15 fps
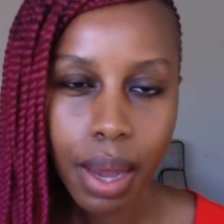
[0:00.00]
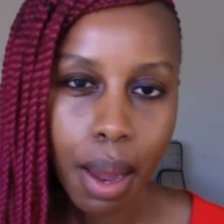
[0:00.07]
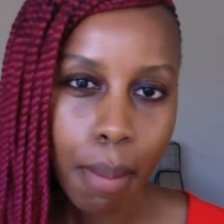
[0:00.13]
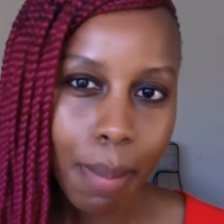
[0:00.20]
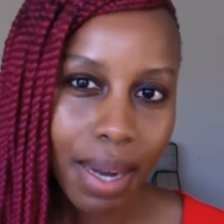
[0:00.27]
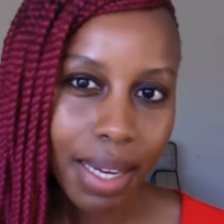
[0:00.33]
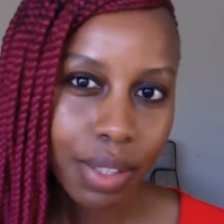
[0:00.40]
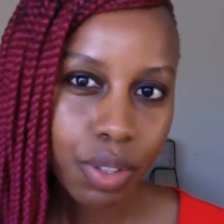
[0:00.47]

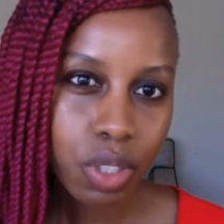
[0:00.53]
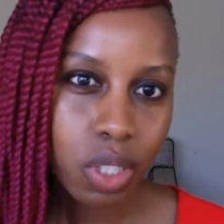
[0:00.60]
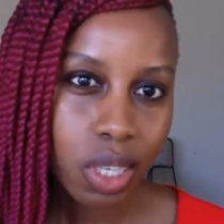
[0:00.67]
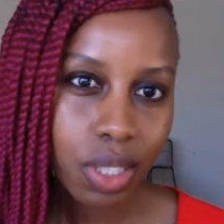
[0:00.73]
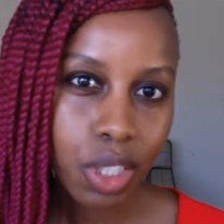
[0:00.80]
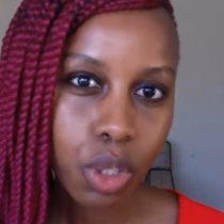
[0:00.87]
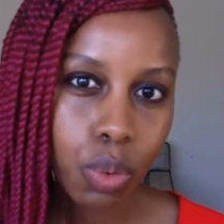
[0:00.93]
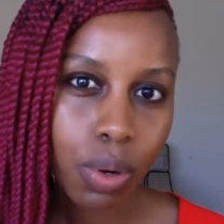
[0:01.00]
Market
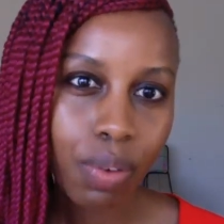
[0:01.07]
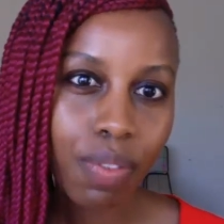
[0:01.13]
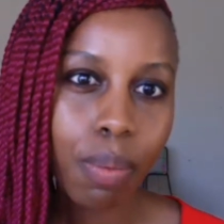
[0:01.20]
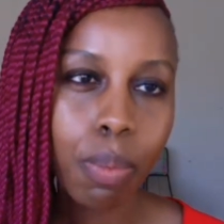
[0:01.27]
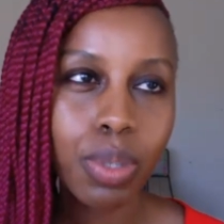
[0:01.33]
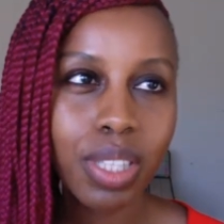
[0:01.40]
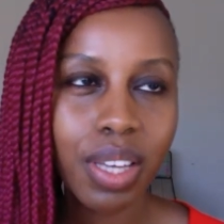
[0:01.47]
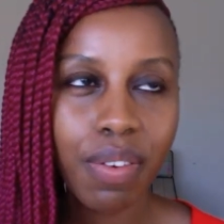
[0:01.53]
research is one of the
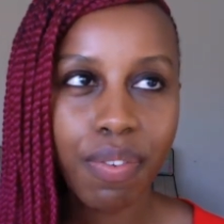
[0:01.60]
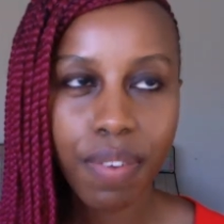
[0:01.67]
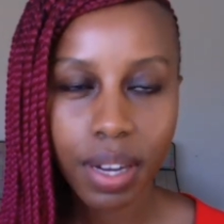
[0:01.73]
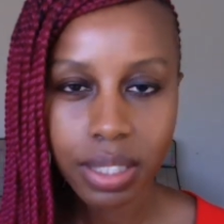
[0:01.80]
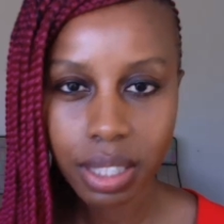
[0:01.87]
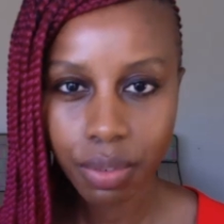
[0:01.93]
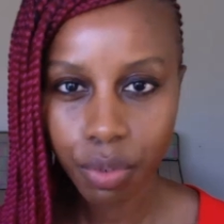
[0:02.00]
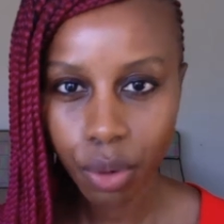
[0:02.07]
most
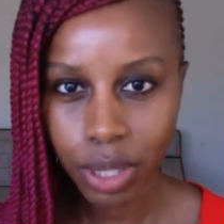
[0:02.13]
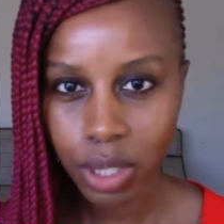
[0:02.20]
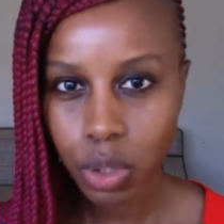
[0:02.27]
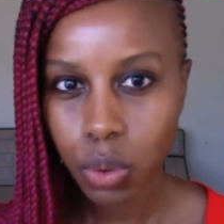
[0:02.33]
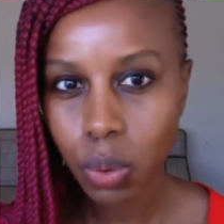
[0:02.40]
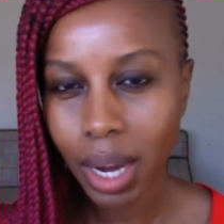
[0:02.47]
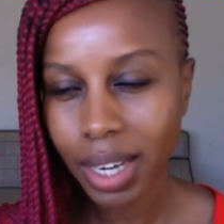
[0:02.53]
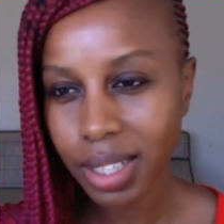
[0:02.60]
effective ways
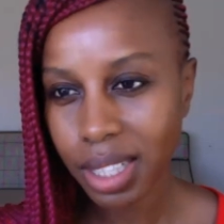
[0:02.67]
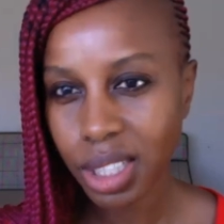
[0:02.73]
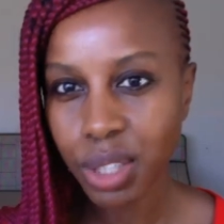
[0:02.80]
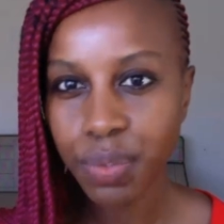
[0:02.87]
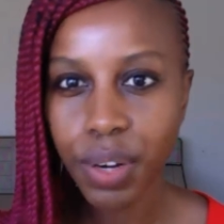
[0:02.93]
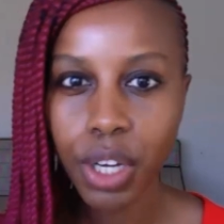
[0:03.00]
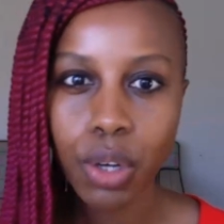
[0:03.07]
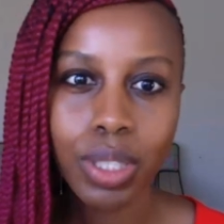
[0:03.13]
to
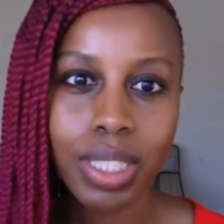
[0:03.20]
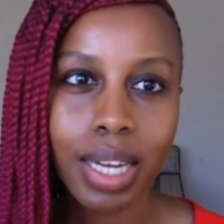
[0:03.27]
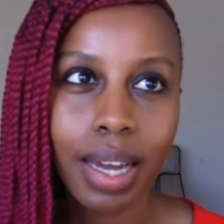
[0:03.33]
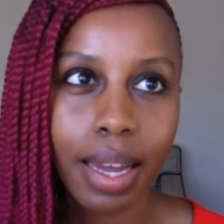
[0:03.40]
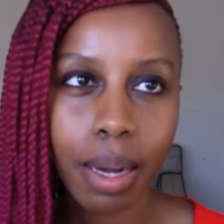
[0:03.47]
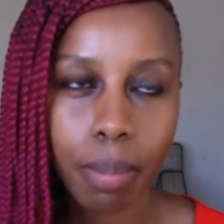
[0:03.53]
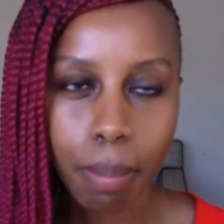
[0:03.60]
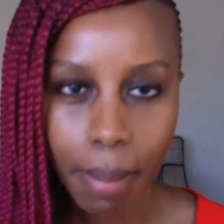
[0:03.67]
identify your
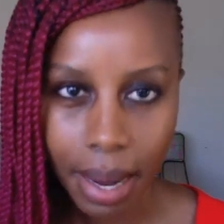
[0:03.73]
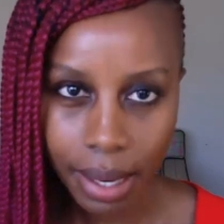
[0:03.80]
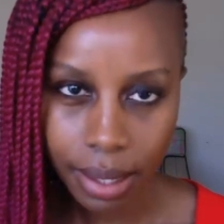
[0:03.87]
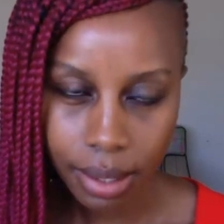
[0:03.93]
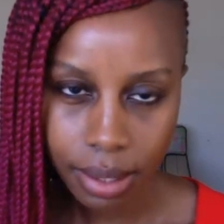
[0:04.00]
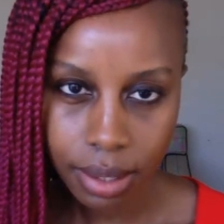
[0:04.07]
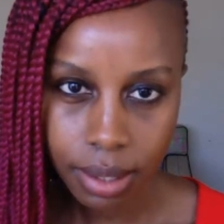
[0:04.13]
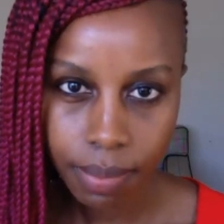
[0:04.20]
target
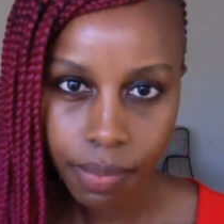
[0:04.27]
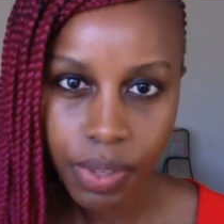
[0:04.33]
market.